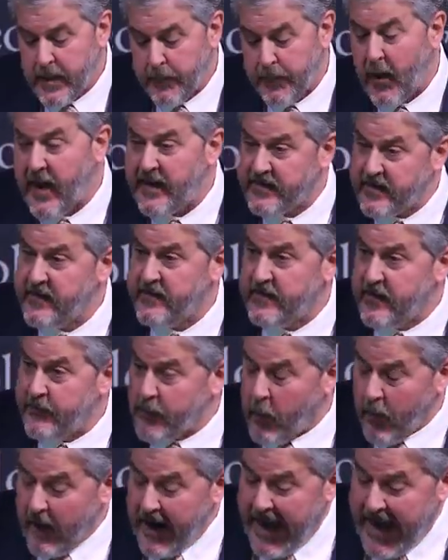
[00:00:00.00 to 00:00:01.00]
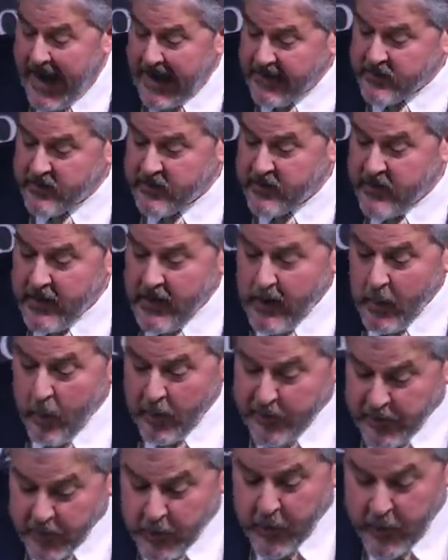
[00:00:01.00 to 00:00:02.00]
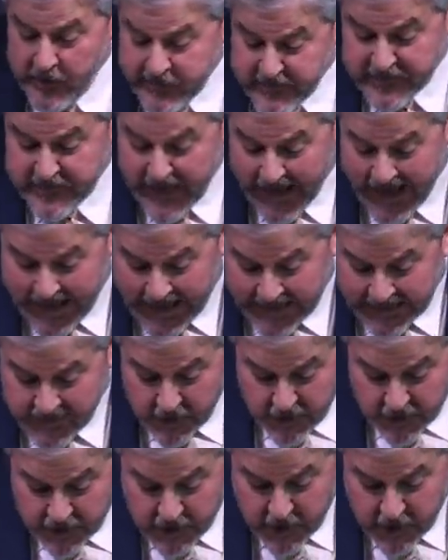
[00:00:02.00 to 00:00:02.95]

The presence of cracks was a good sign